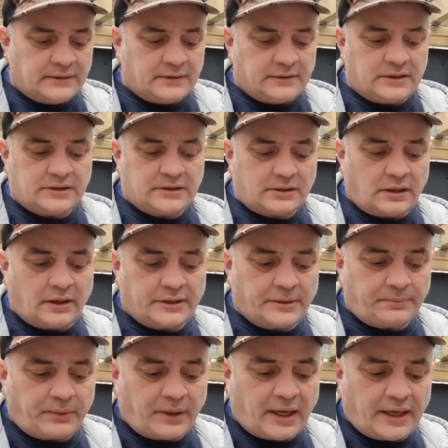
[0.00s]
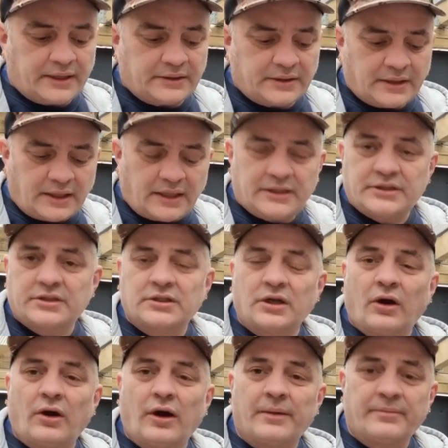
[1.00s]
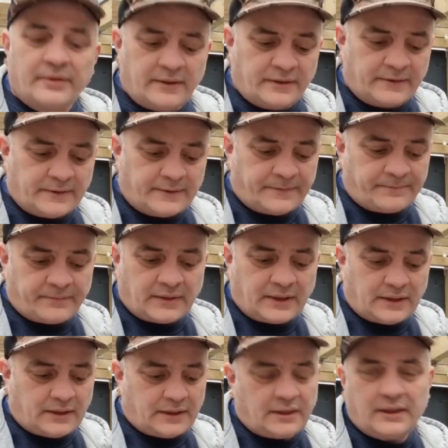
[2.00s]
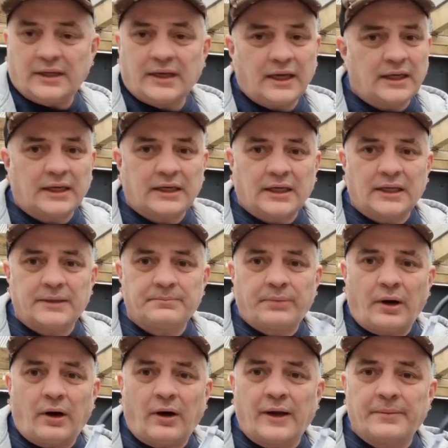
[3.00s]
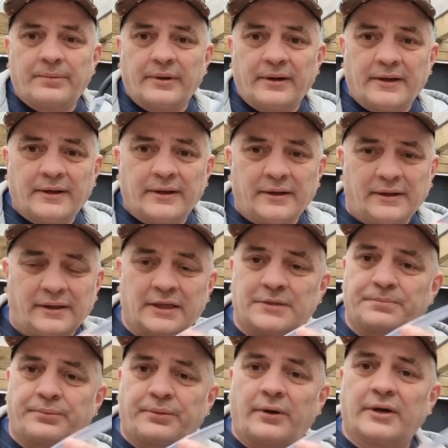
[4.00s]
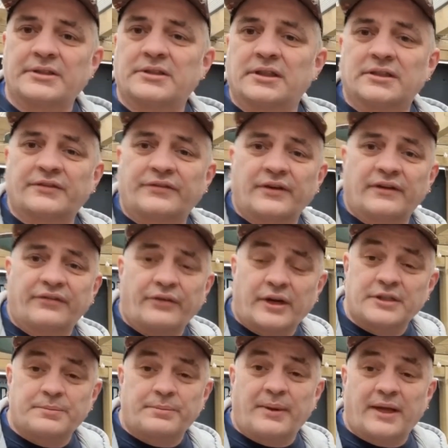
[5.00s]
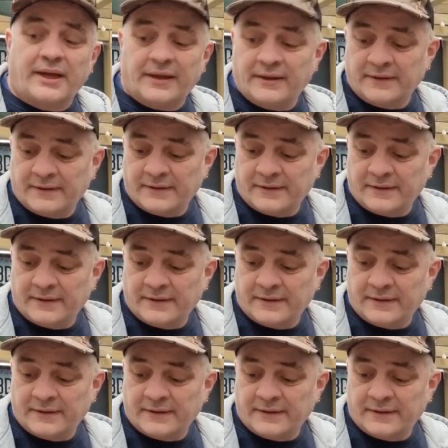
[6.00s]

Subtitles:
This is like your blade. Each time you're getting a clean pipe. And that's priceless for your fresh beer.